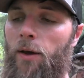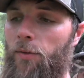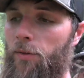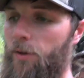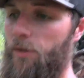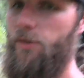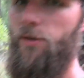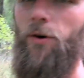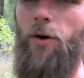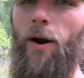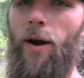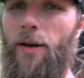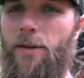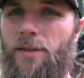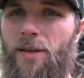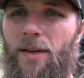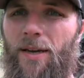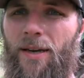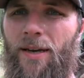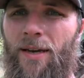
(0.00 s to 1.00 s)
This
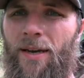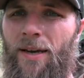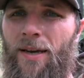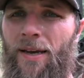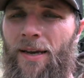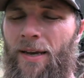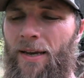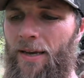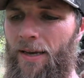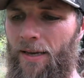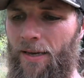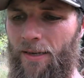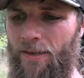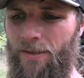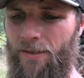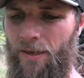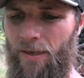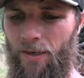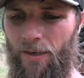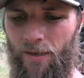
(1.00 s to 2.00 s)
grass is
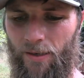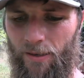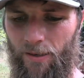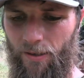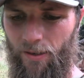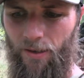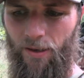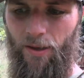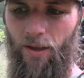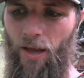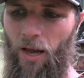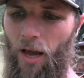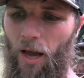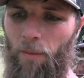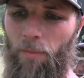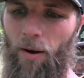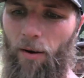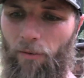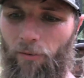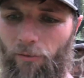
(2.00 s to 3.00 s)

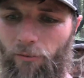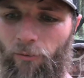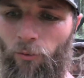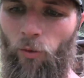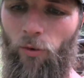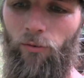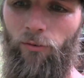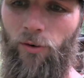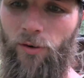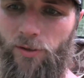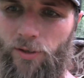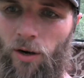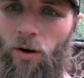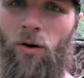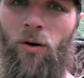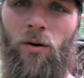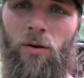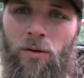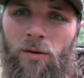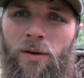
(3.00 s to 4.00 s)
about 4 foot
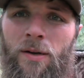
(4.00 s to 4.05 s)
tall.